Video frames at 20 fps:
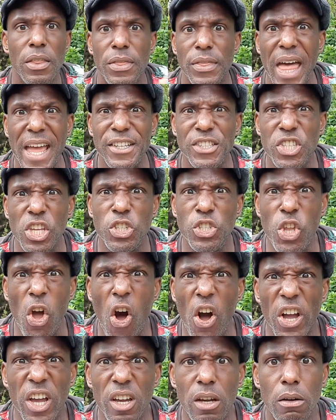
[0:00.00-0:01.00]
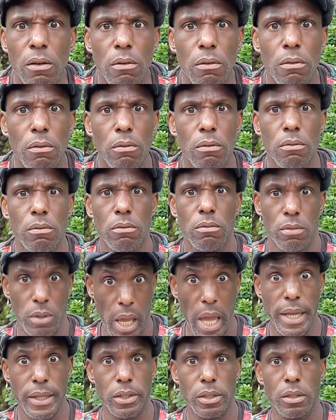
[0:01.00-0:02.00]
That's a dog.
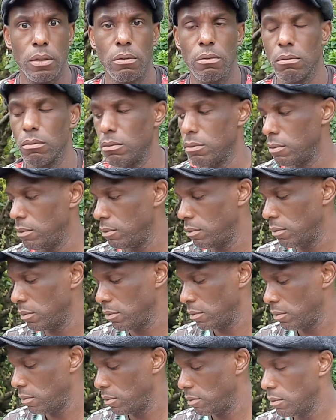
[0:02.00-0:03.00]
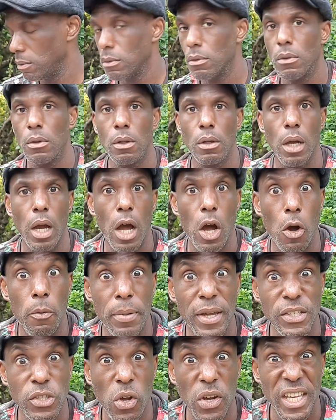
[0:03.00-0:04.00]
Yes. I hope
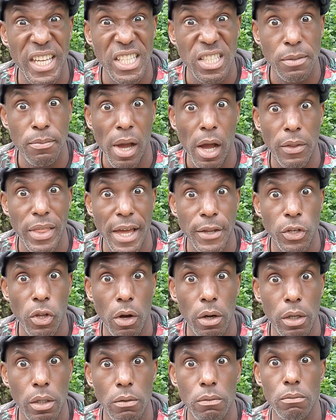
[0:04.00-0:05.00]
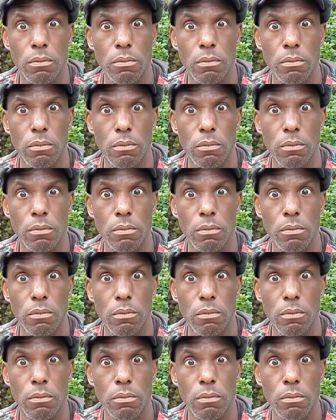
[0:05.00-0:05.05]
he's got his smile, that dog.